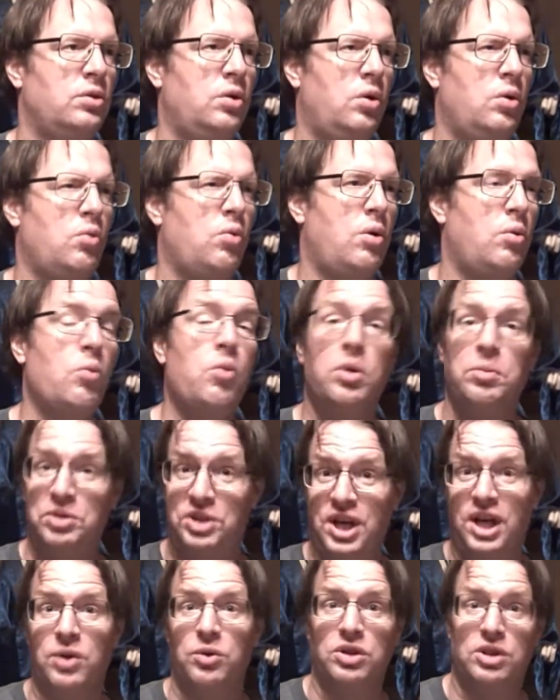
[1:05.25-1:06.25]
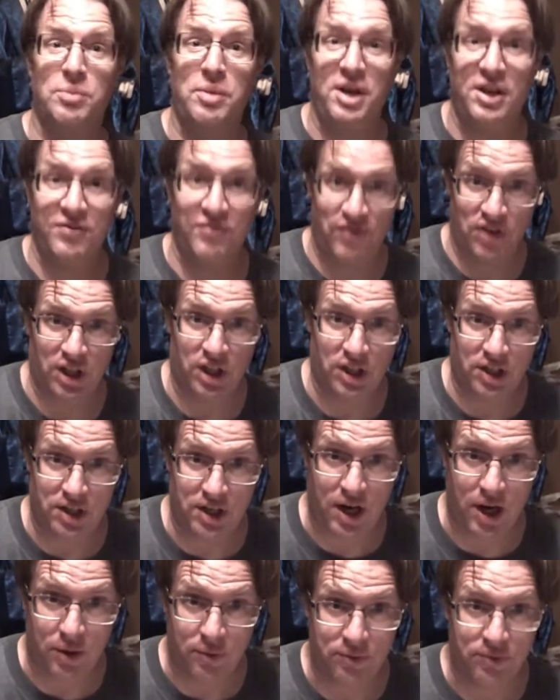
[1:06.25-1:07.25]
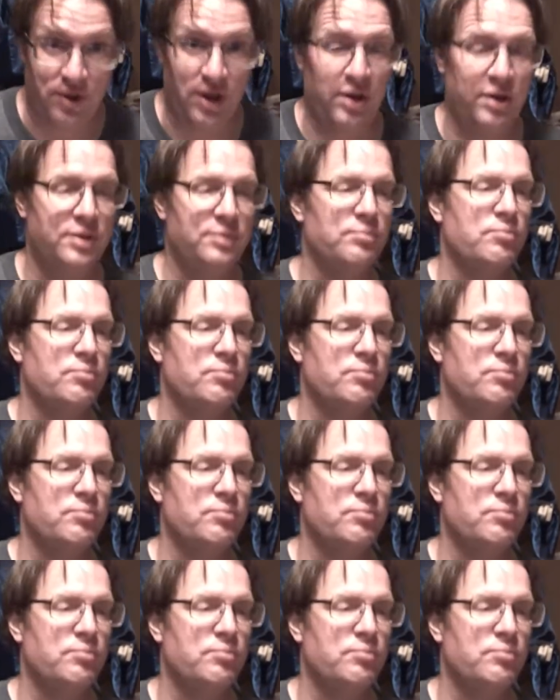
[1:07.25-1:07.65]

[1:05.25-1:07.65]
Loaded, William, William Shatner was the main villain, yeah, in that one.